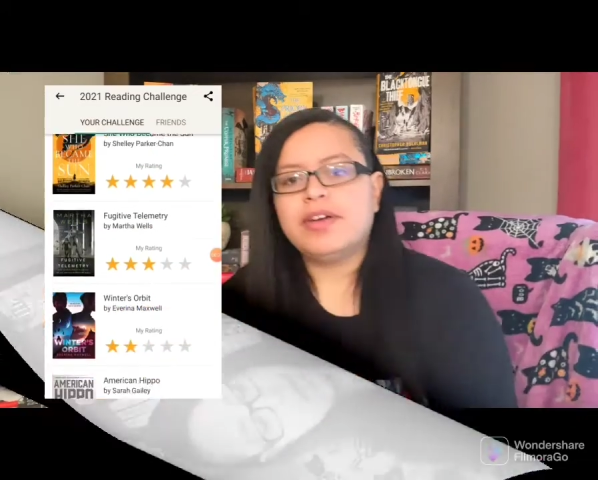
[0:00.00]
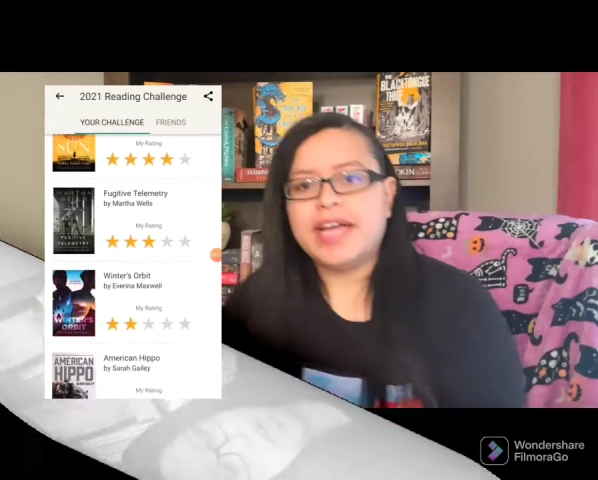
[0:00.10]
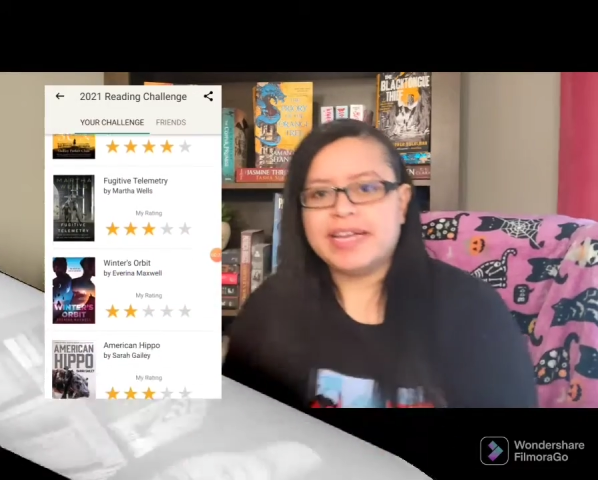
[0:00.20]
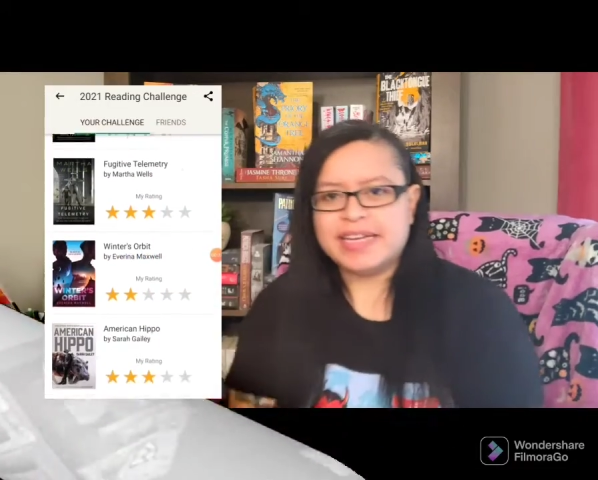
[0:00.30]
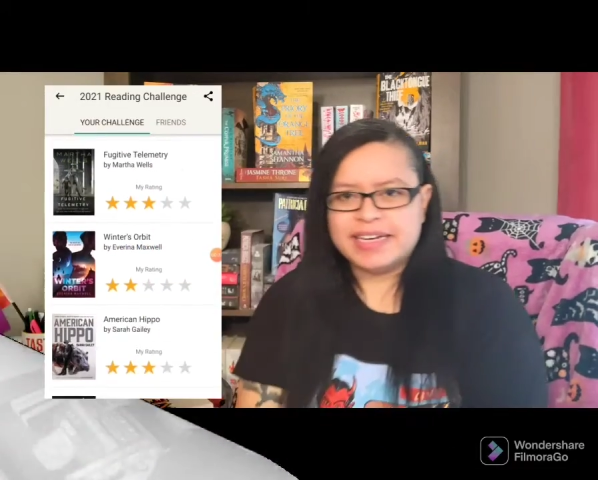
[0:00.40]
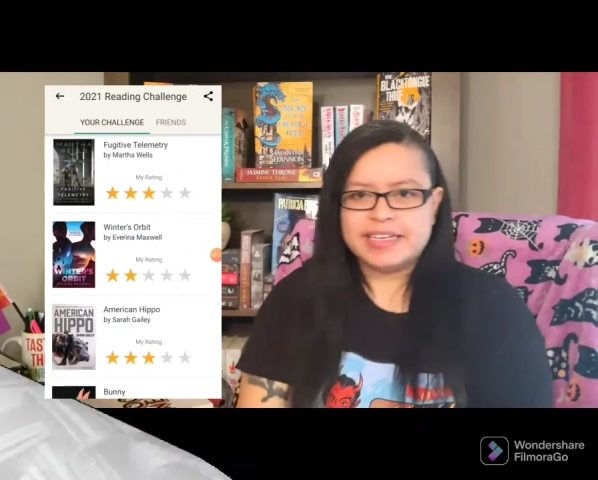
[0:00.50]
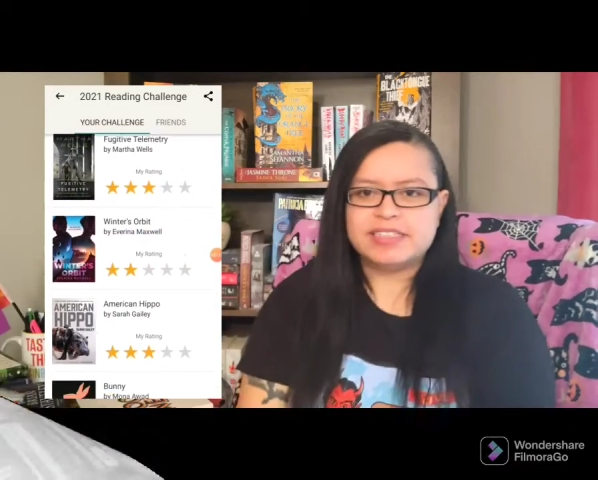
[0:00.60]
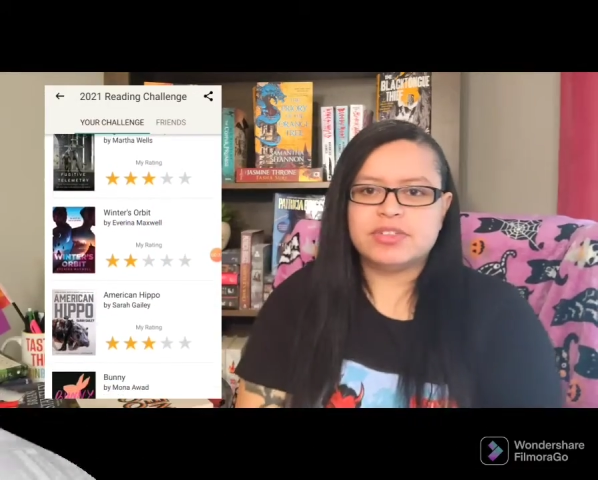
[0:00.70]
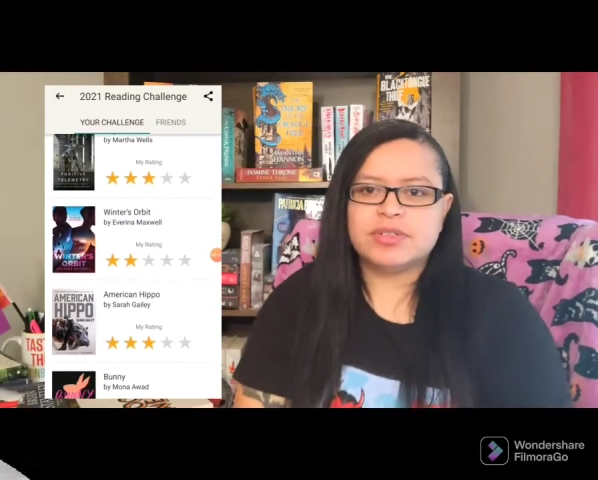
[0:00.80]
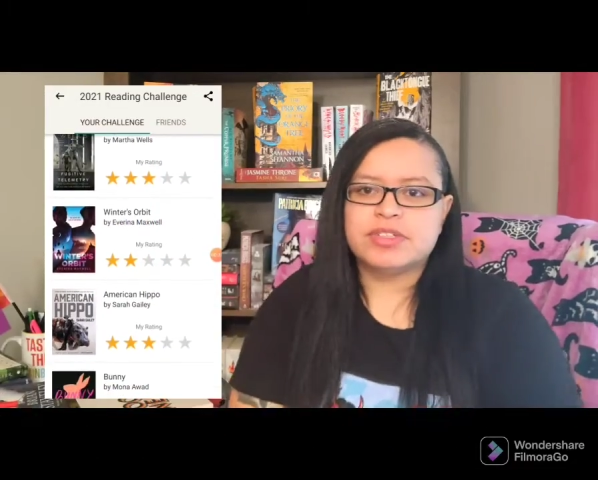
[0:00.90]
Okay, getting
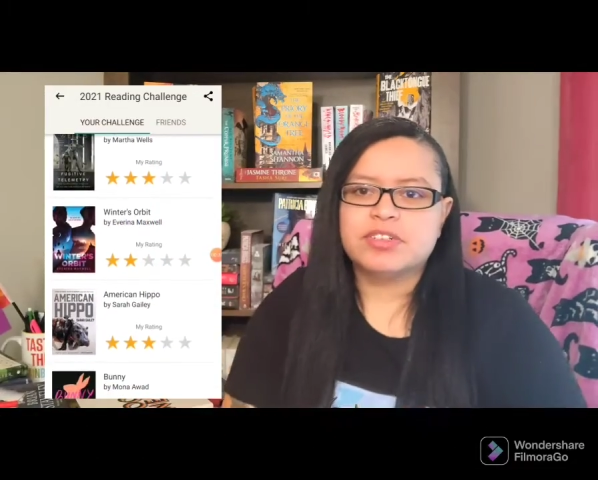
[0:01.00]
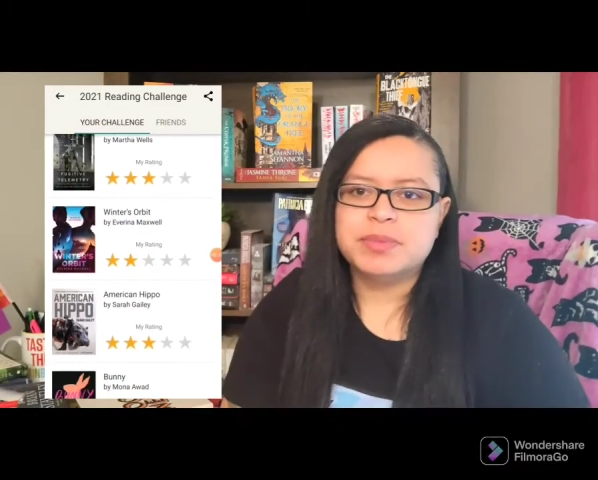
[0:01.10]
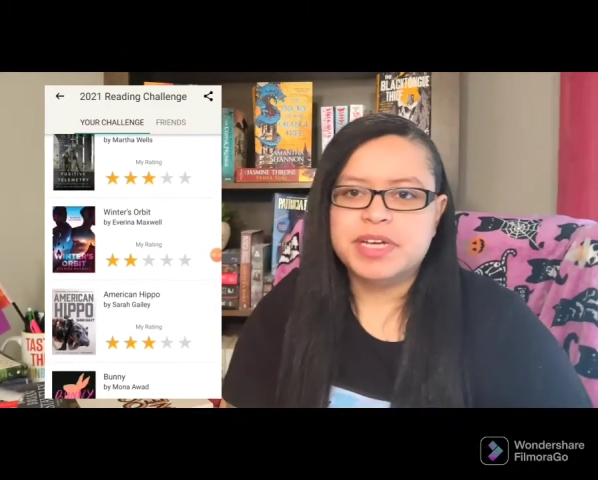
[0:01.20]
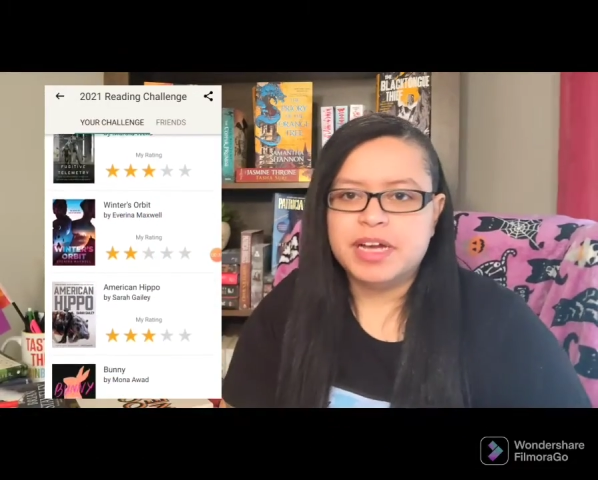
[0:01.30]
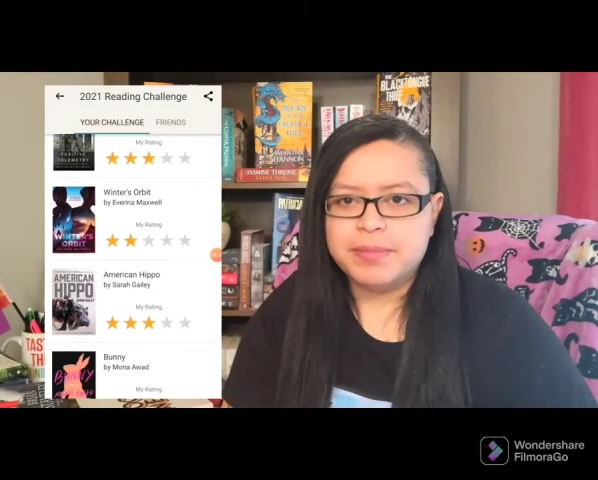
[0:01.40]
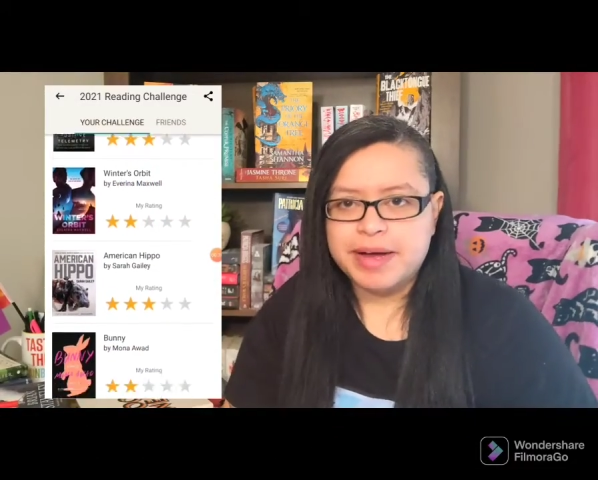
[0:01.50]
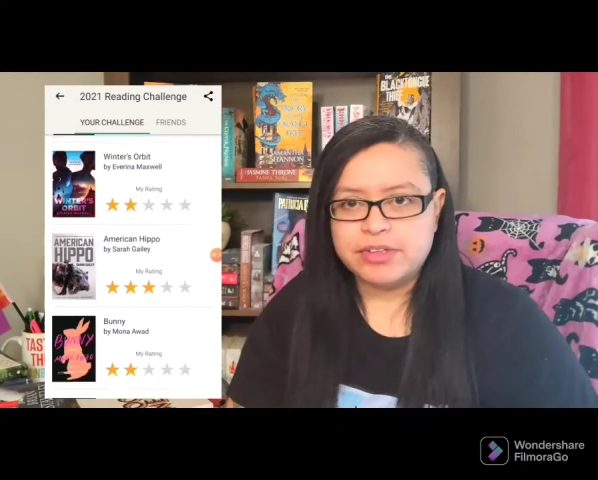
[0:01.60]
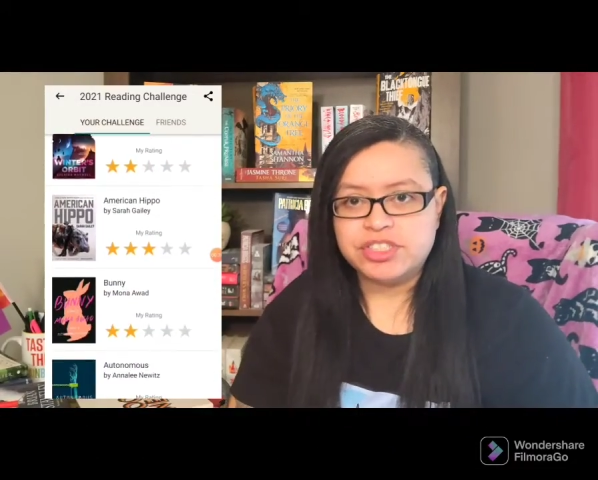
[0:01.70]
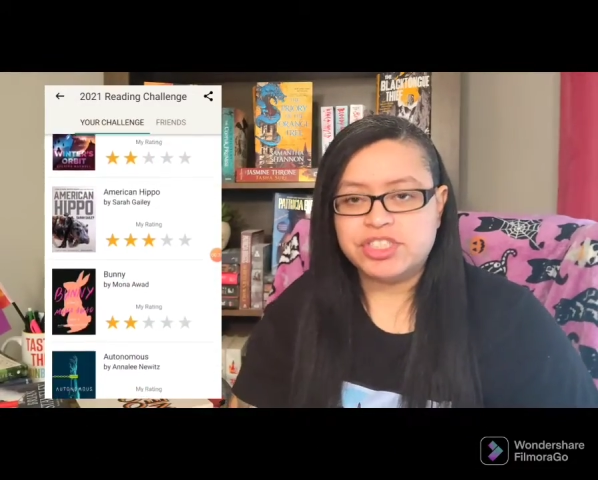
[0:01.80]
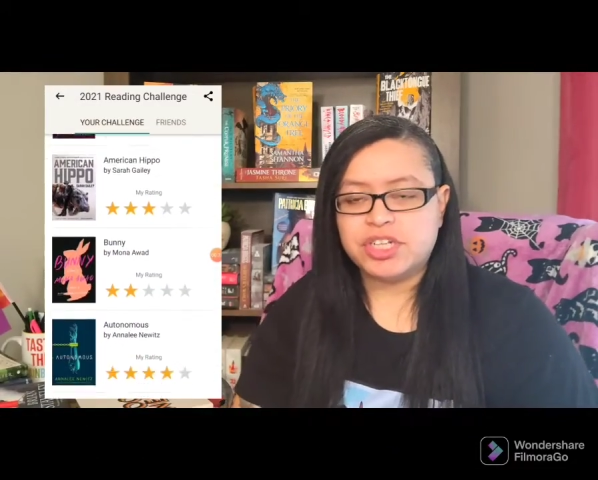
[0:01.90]
into a little bit
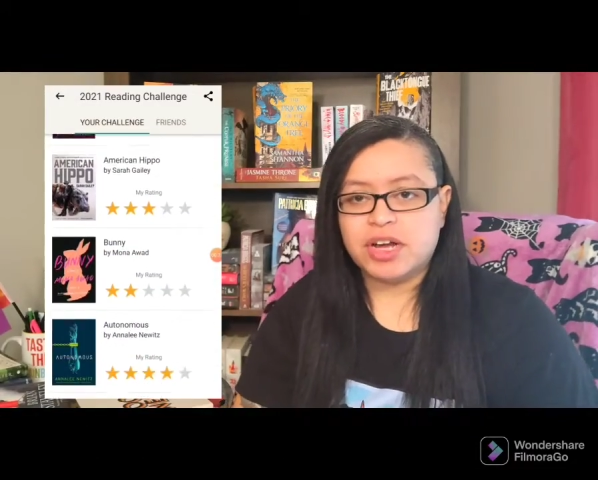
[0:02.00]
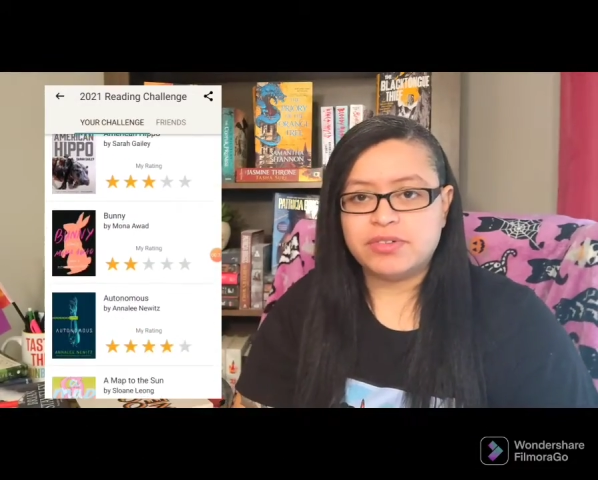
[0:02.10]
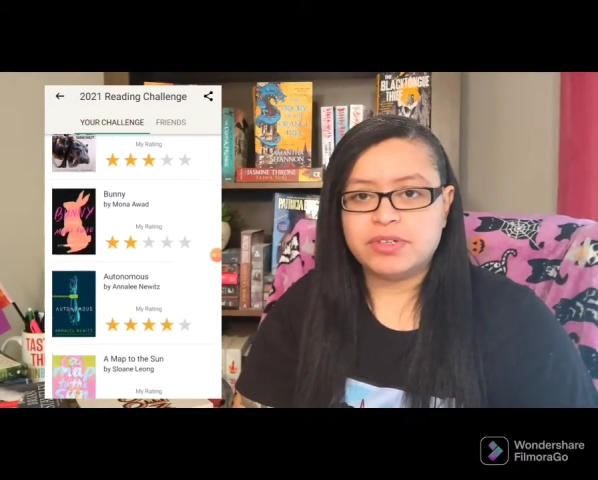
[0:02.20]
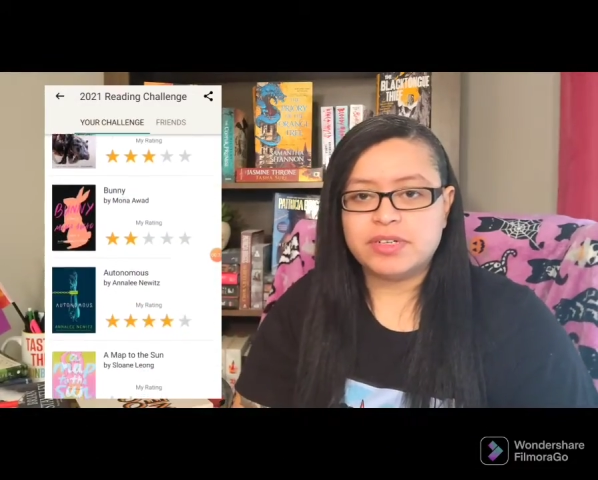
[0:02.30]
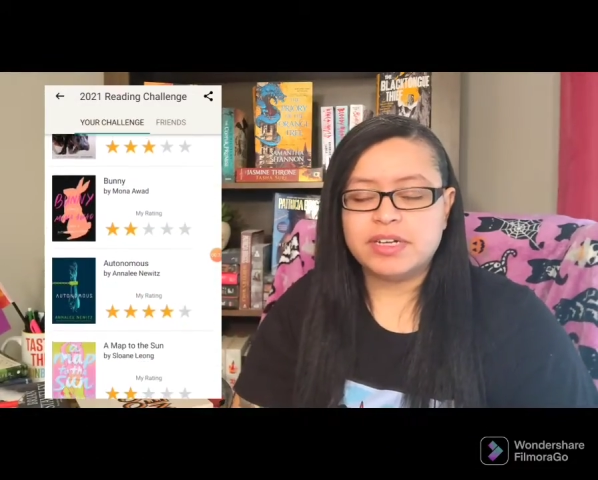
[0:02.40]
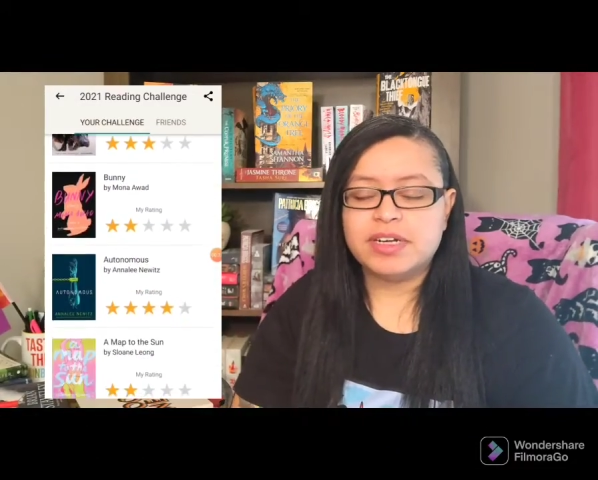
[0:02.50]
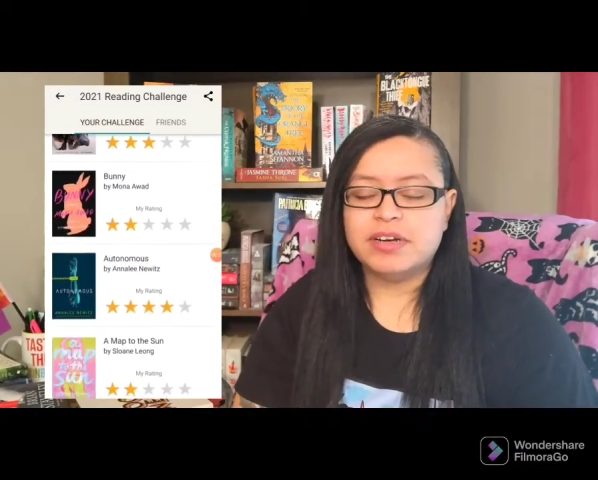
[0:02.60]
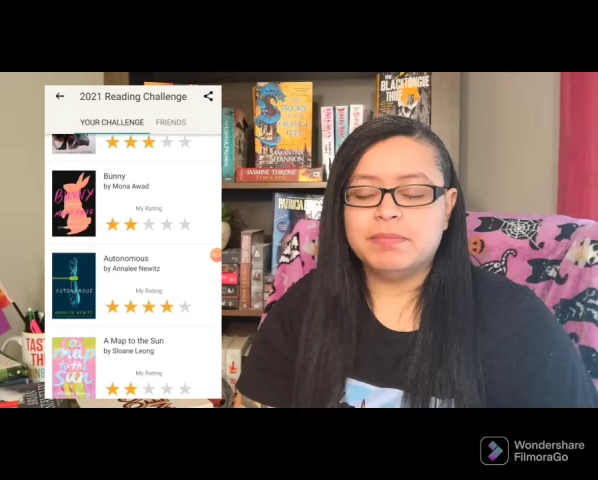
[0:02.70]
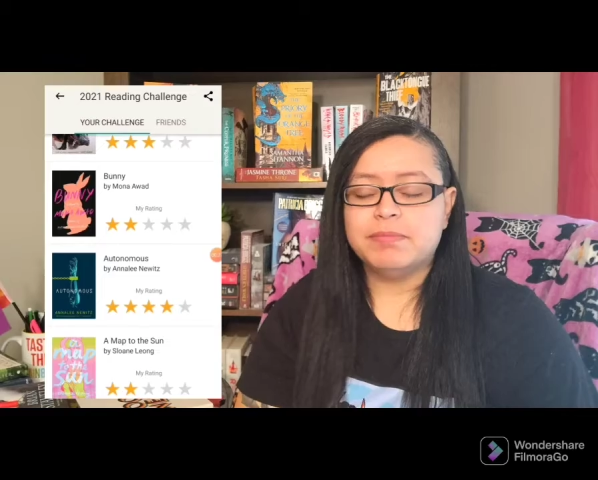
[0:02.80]
about genre.